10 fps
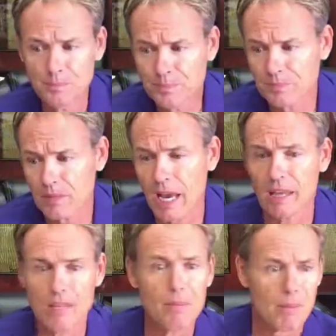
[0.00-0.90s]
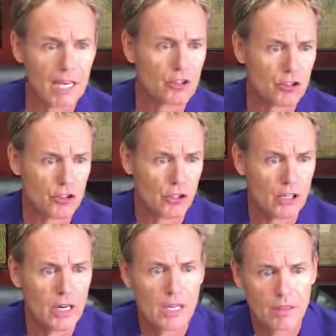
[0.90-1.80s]
and they make
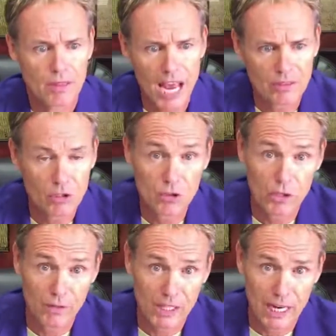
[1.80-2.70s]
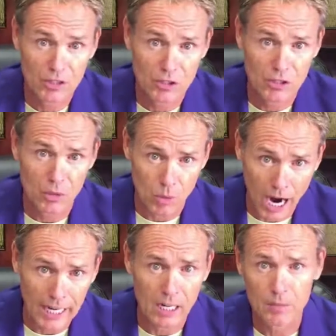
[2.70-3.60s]
sure that the certifications are
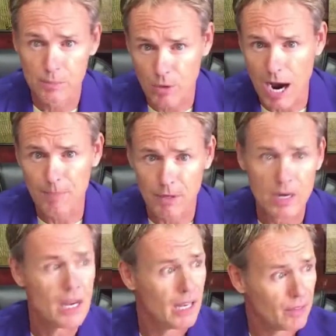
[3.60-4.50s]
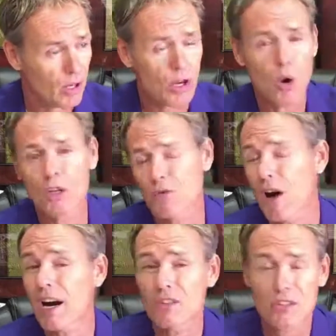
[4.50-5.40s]
right and proper. They'll go as
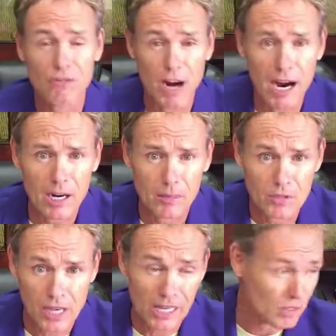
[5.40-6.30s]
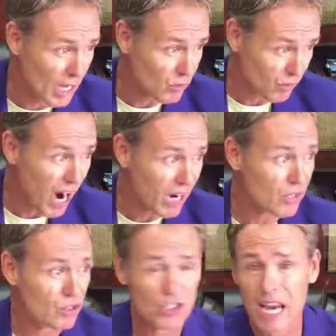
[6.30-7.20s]
far as the farms and as far
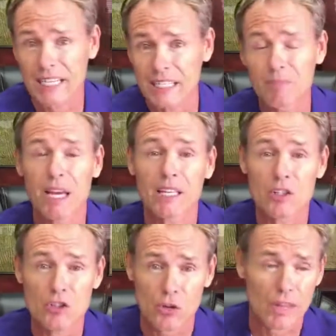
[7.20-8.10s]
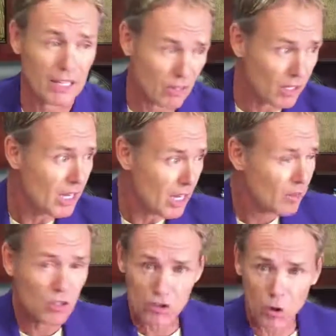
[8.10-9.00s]
as checking, making sure that
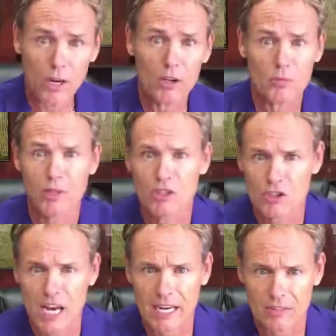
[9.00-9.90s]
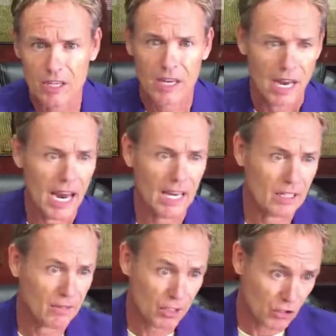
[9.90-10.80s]
the soil's been checked.
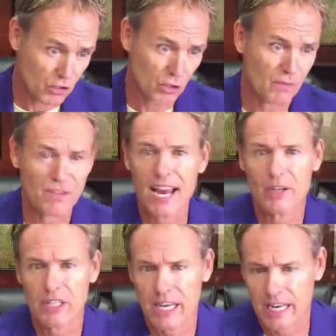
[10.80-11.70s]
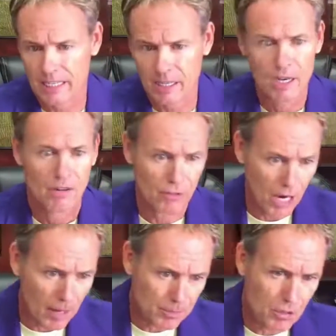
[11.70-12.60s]
And if it's certified organic
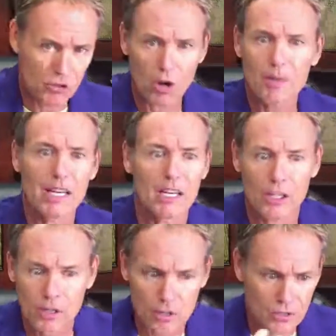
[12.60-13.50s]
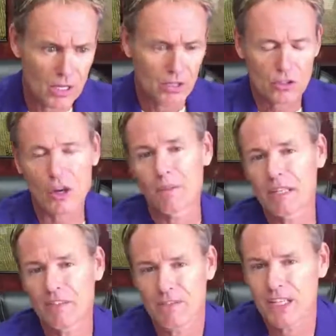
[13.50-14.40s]
for up to so many years, so
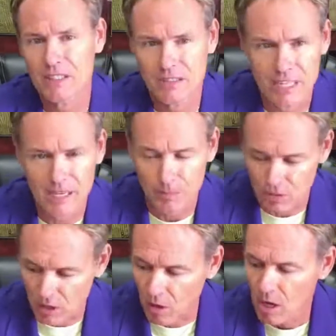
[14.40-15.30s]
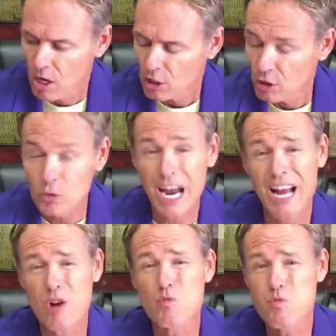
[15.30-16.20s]
many feet deep. So you
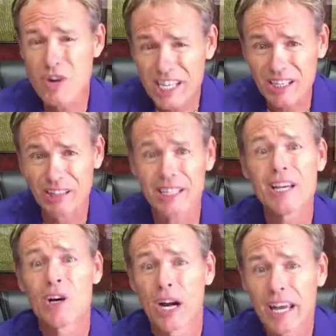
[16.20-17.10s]
got a really